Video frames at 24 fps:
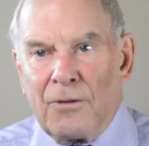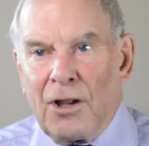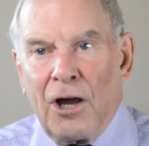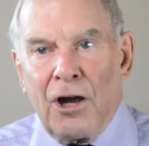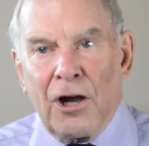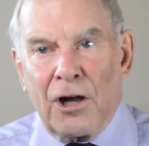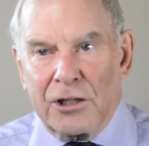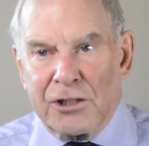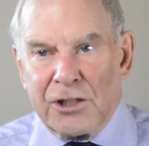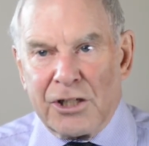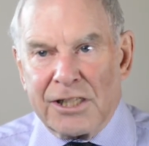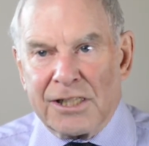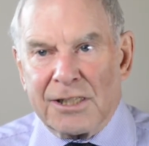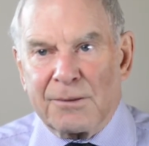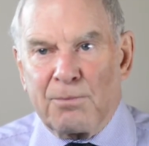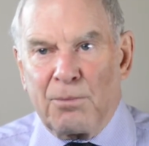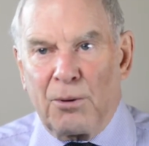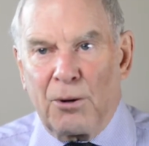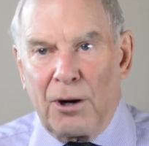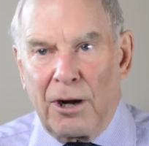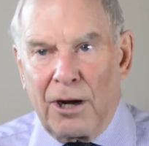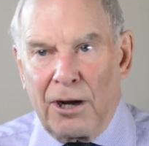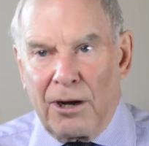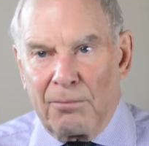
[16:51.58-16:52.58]
are just
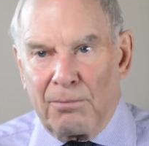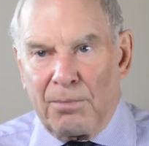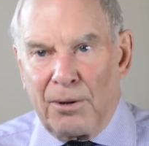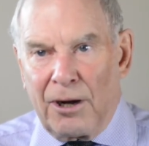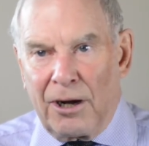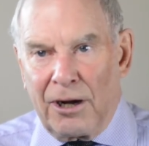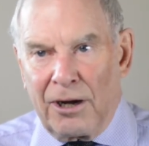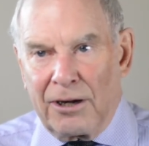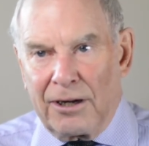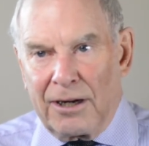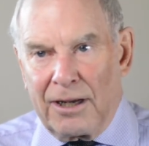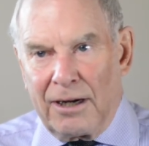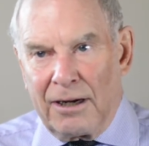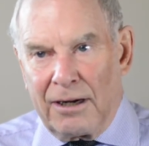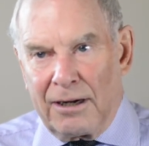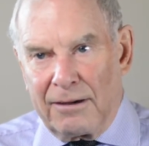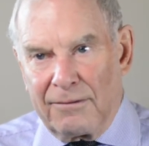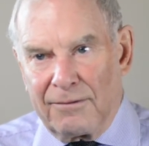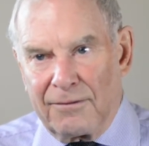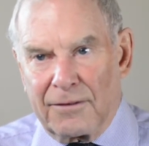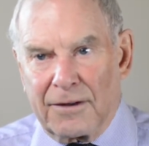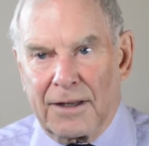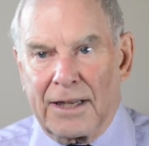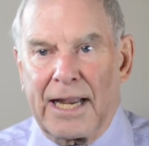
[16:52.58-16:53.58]
part
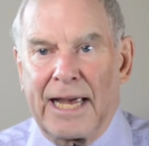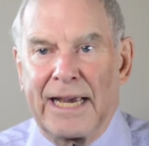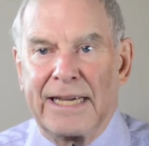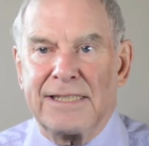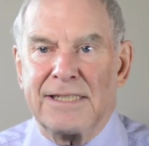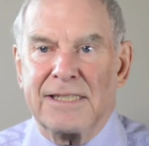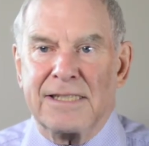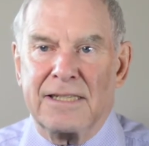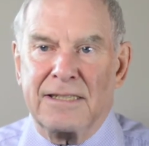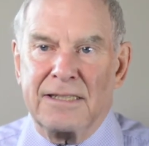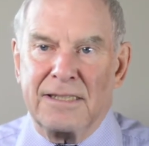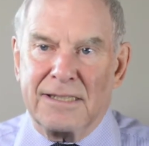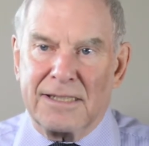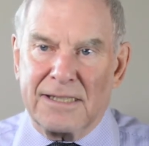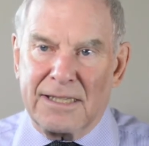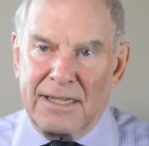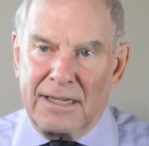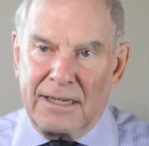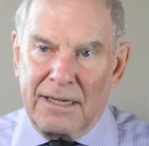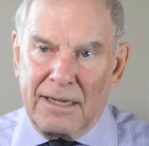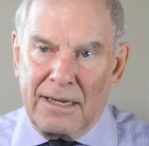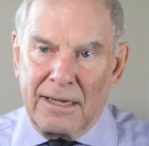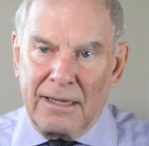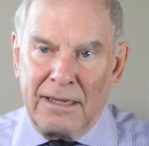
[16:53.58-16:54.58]
of
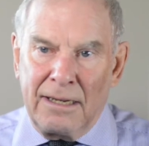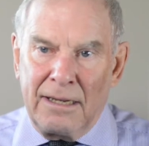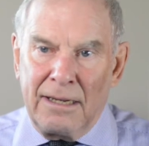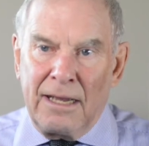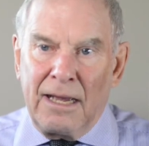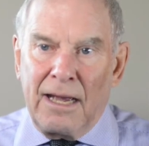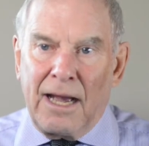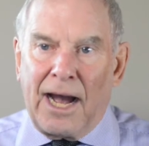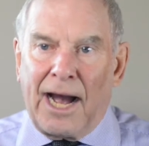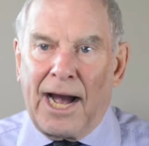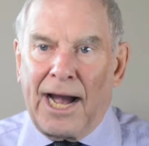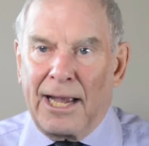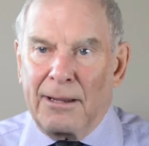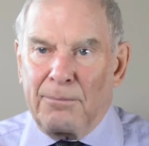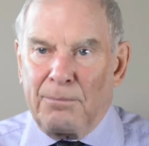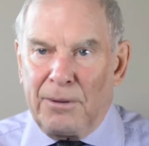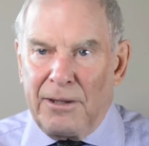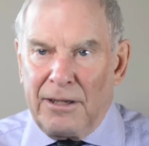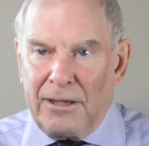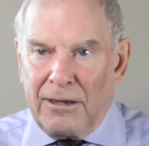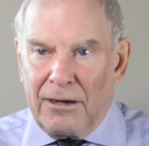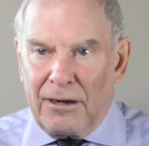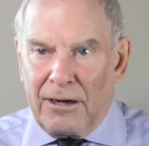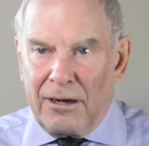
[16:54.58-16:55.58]
licensing
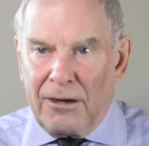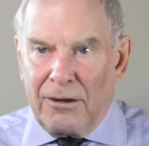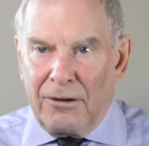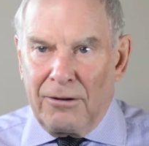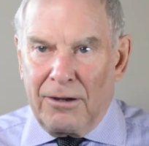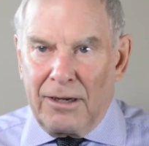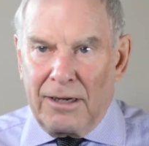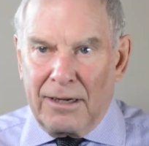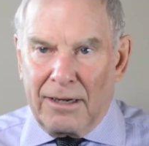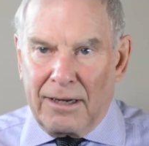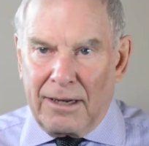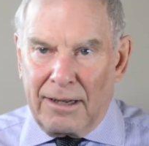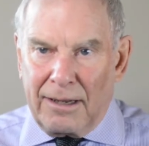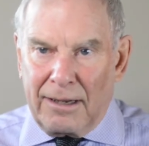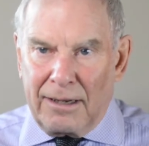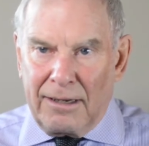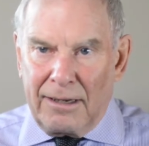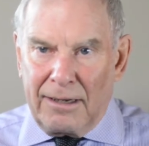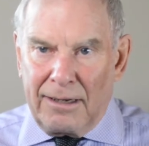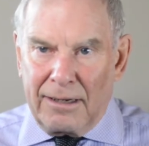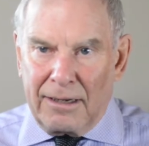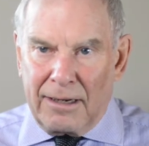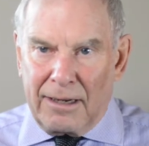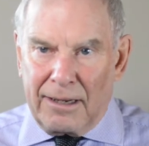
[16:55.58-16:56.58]
IPR,
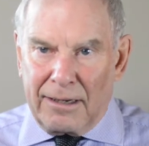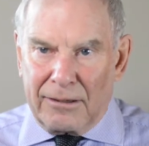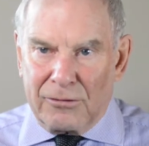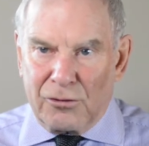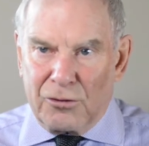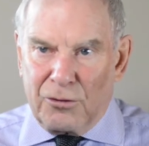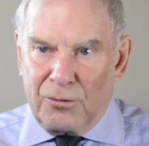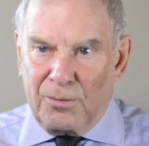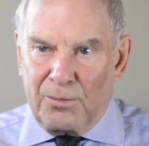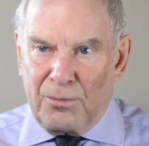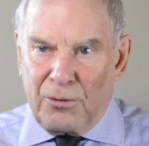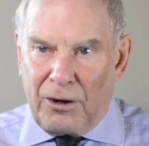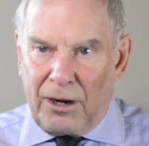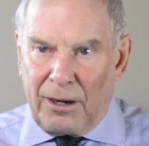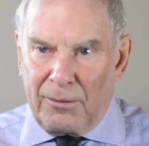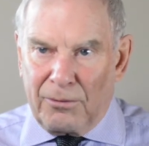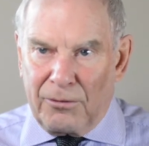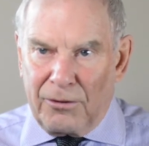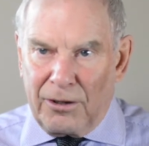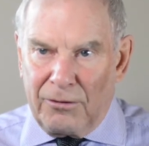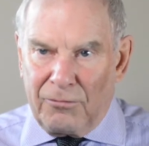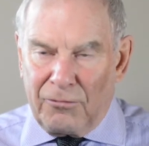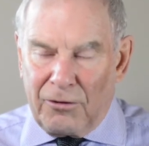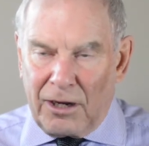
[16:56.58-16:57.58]
intellectual
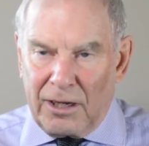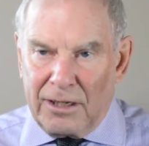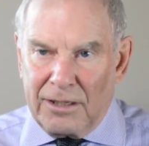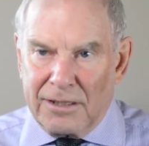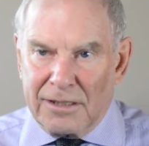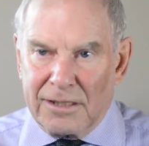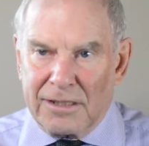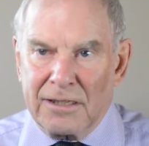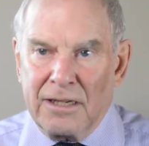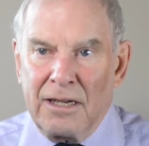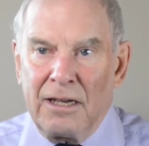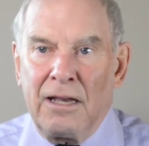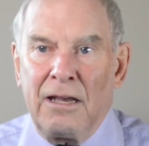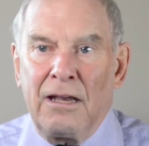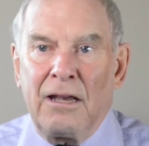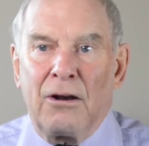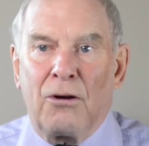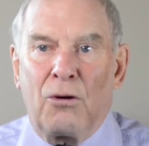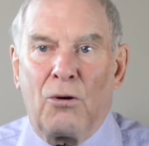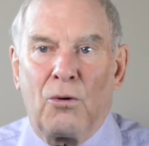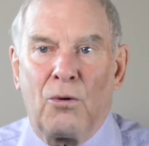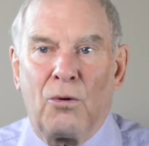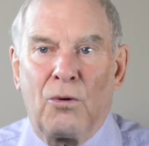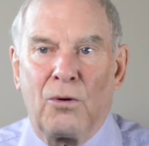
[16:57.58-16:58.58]
property rights,
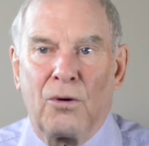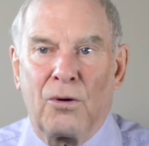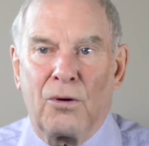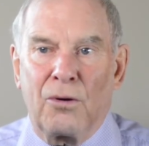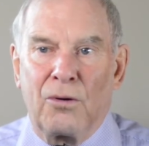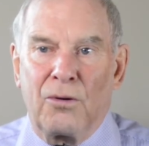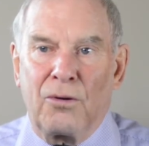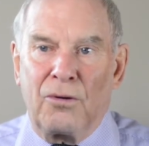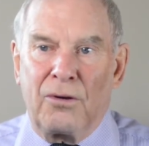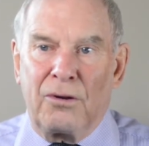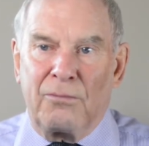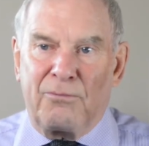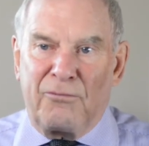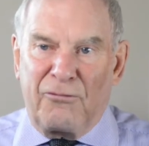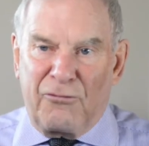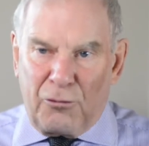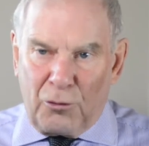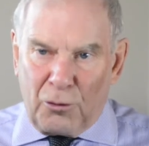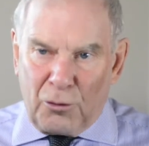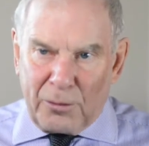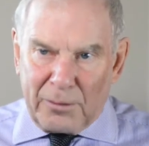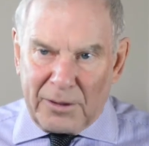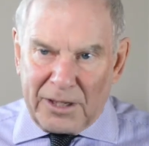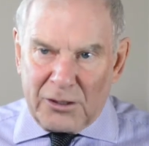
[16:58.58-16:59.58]
or
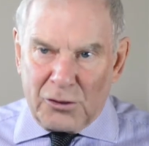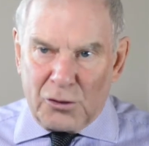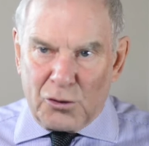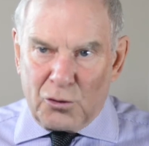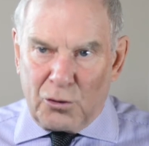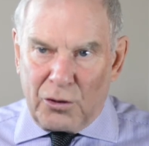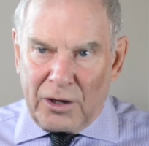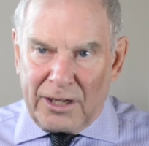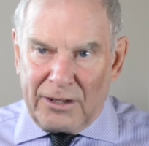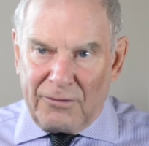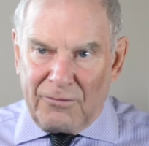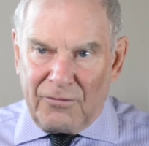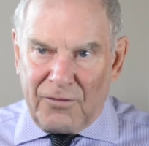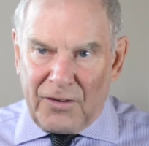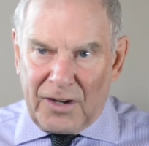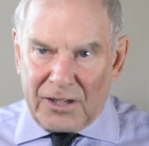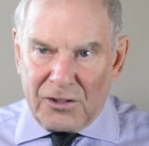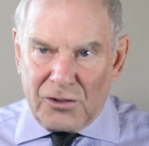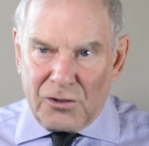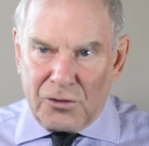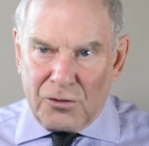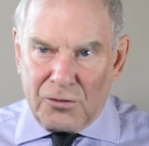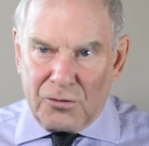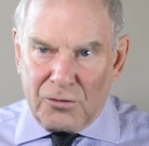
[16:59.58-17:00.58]
forming joint
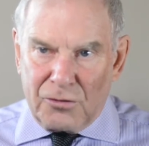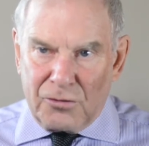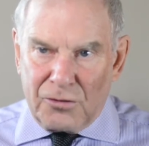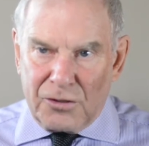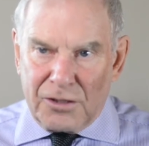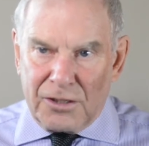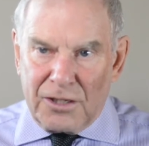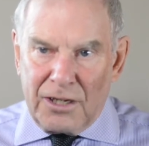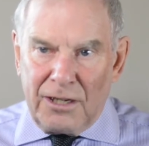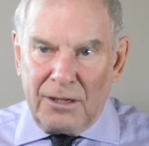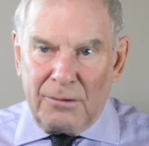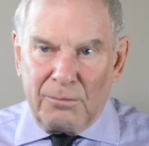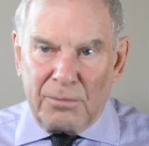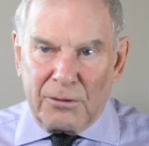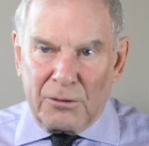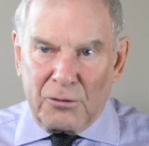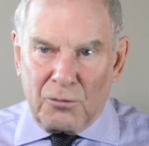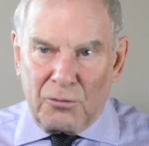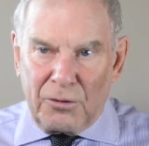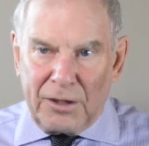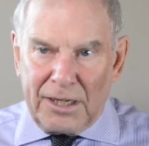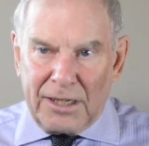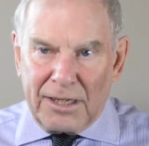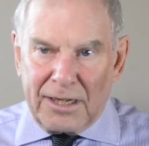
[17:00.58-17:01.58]
ventures
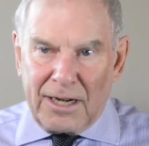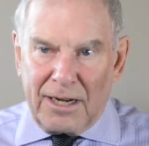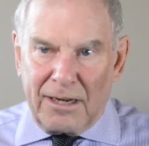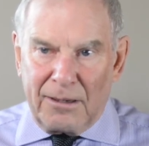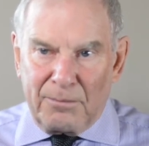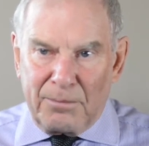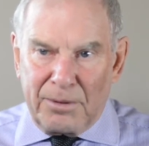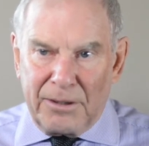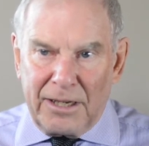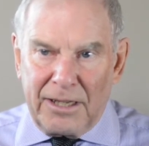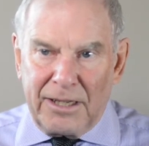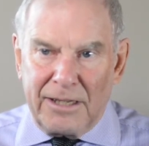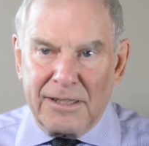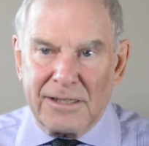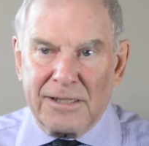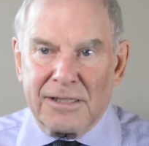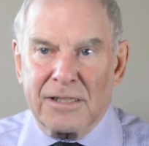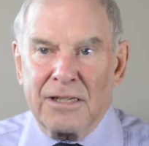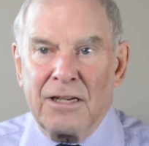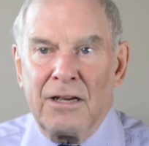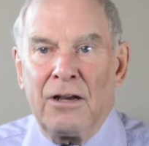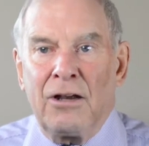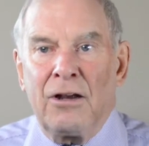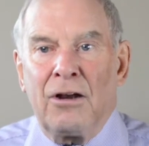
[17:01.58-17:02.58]
between
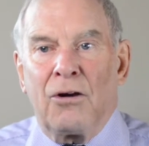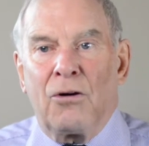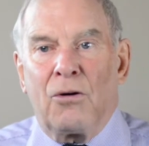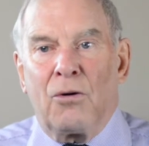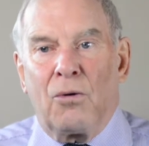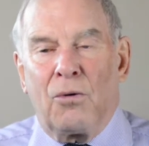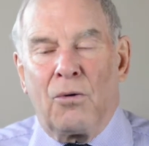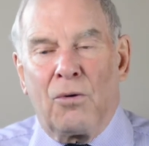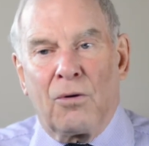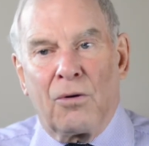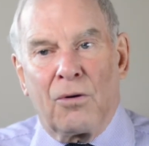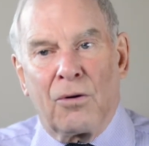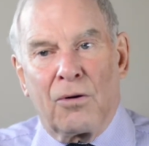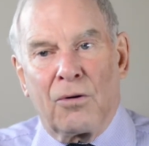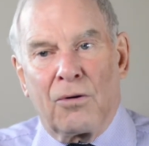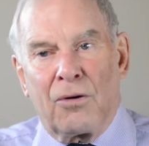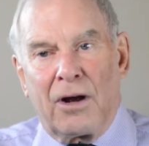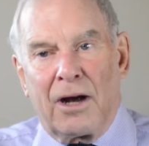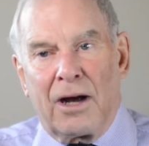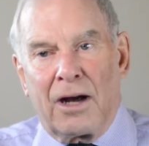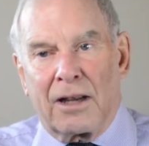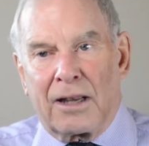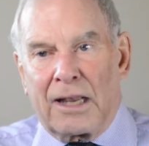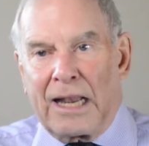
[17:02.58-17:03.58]
companies,
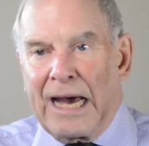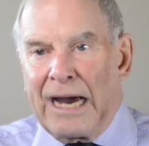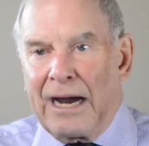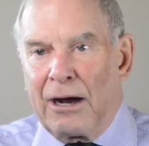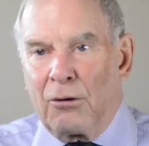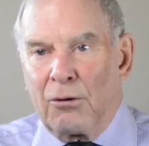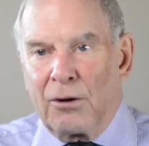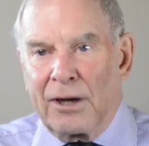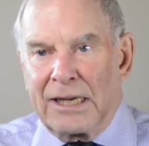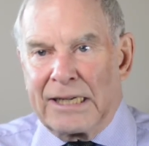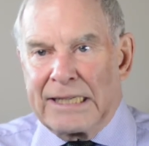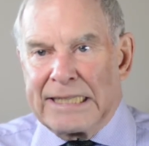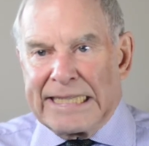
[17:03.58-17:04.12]
or allowing